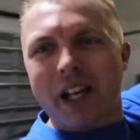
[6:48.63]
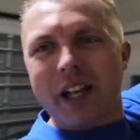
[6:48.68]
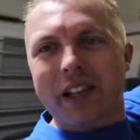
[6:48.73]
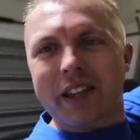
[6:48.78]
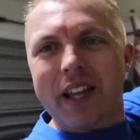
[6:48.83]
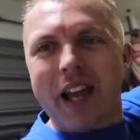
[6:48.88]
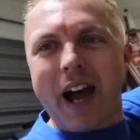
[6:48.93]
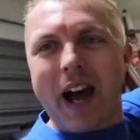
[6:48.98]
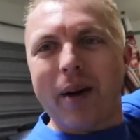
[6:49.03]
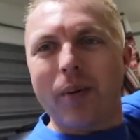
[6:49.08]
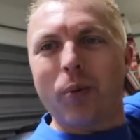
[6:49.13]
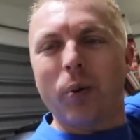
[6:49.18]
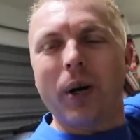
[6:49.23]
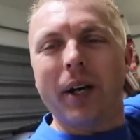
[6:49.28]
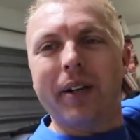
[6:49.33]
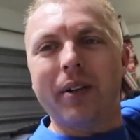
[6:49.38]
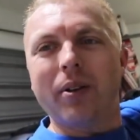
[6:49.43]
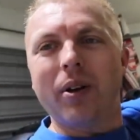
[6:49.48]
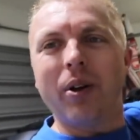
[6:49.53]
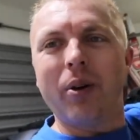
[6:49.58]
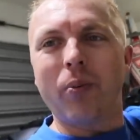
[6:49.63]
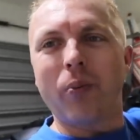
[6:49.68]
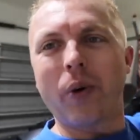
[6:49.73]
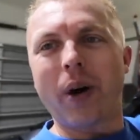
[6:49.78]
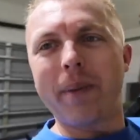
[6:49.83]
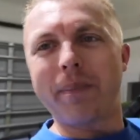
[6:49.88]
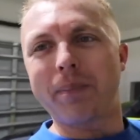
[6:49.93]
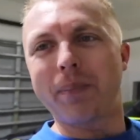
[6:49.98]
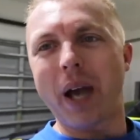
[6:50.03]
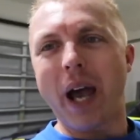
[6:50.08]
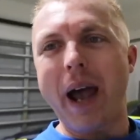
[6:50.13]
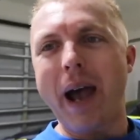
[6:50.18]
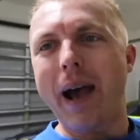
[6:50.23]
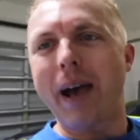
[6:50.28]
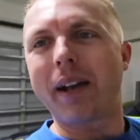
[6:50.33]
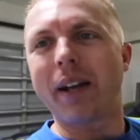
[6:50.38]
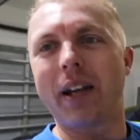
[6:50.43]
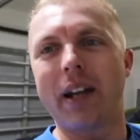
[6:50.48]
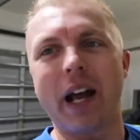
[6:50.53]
like that one, went bad.